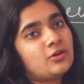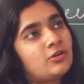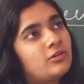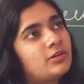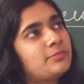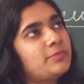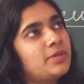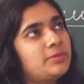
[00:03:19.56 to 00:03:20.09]

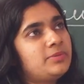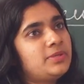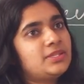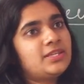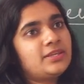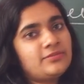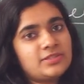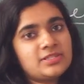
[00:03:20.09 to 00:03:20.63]
or
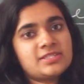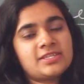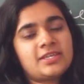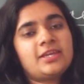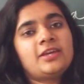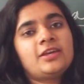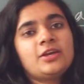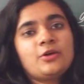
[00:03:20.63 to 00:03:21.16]
maybe they will
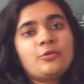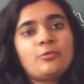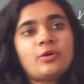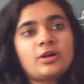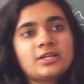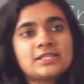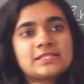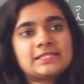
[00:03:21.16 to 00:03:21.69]
say
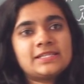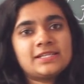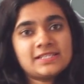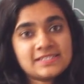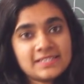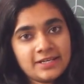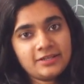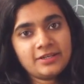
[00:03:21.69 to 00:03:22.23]
what is the
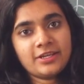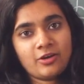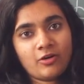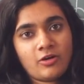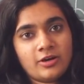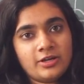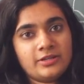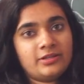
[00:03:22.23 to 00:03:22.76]

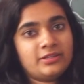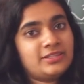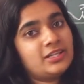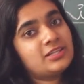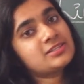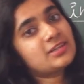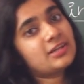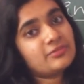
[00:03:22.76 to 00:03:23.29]
ascending order.
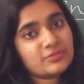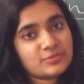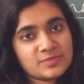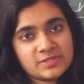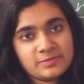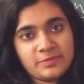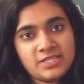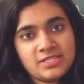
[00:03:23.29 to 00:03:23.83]
They'll start
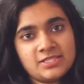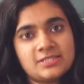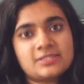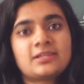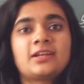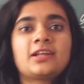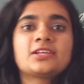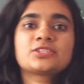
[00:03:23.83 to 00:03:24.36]
from
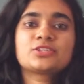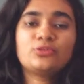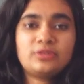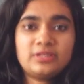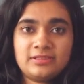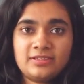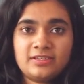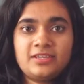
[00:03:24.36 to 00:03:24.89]
species and ask you
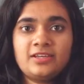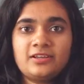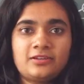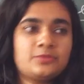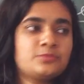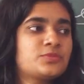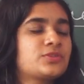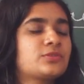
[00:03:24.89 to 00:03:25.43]
till the
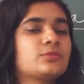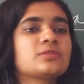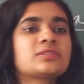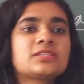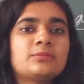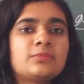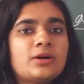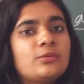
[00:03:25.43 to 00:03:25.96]
kingdom. So
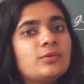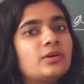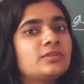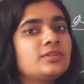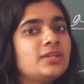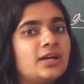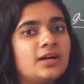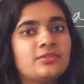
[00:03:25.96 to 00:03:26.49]
somehow
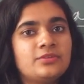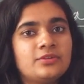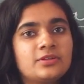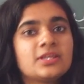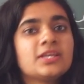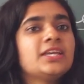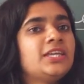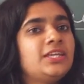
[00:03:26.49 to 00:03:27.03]
or the
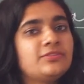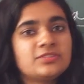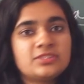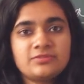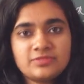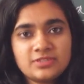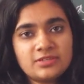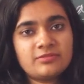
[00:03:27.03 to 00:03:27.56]
other,
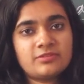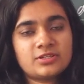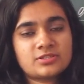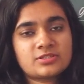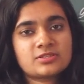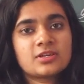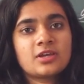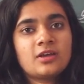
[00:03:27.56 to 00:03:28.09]
even if the
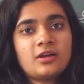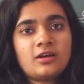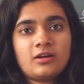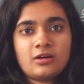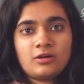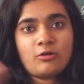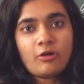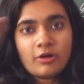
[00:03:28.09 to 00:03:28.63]
reverse
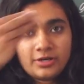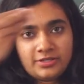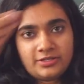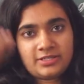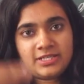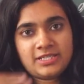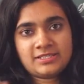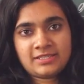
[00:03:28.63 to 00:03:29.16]

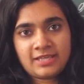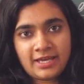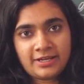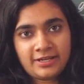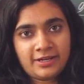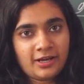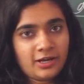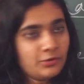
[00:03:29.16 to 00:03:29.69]
order is
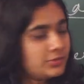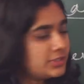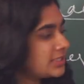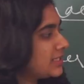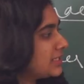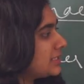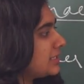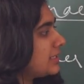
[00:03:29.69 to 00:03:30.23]
carried out,
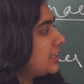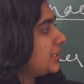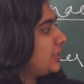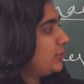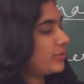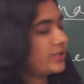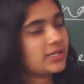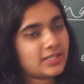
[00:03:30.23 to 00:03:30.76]

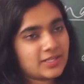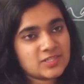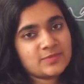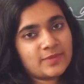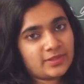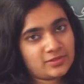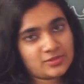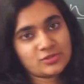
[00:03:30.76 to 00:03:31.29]
you can
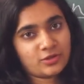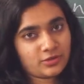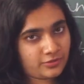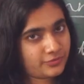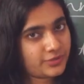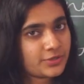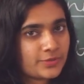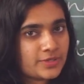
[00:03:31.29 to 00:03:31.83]
expect this sort
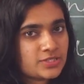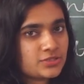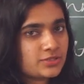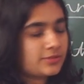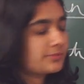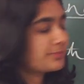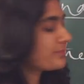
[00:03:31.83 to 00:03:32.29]
of a question.